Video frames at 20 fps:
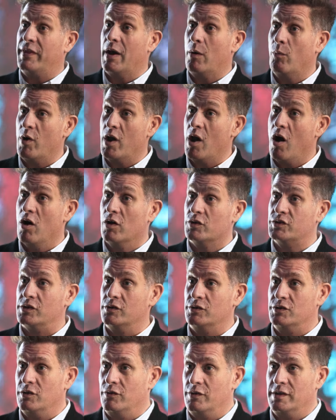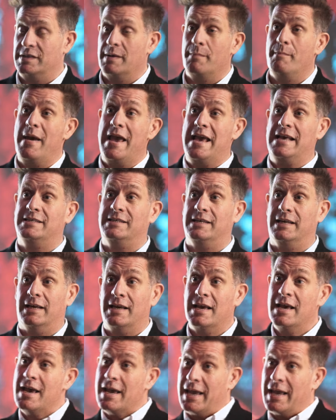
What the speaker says: then we also do these amazing